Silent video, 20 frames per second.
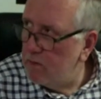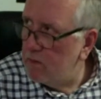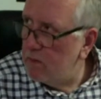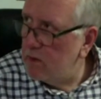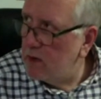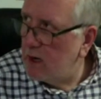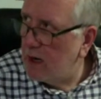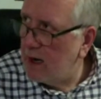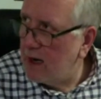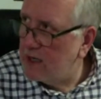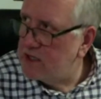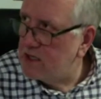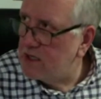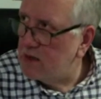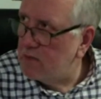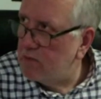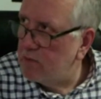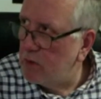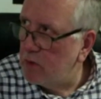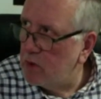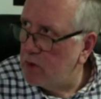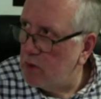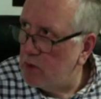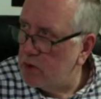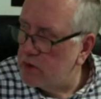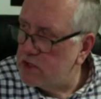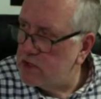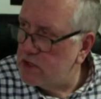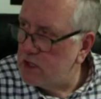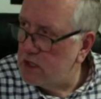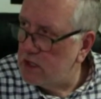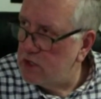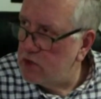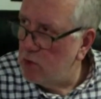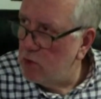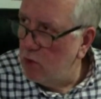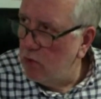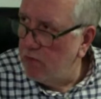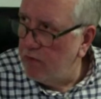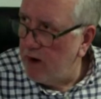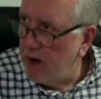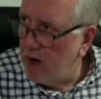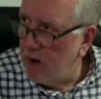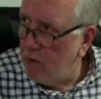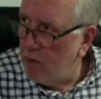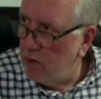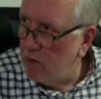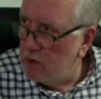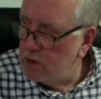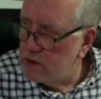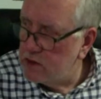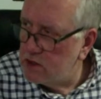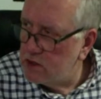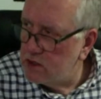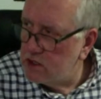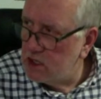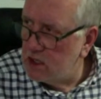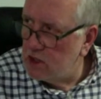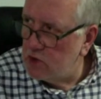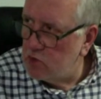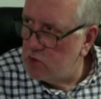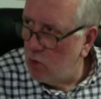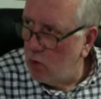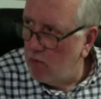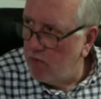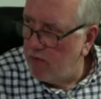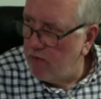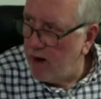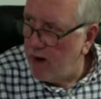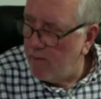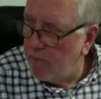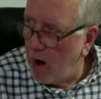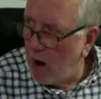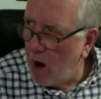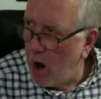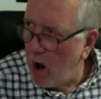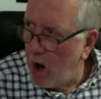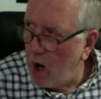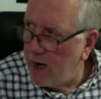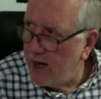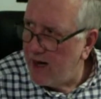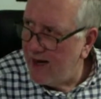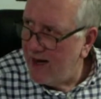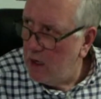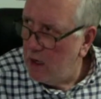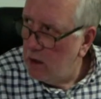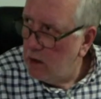classic book on siege warfare was Siege Warfare by,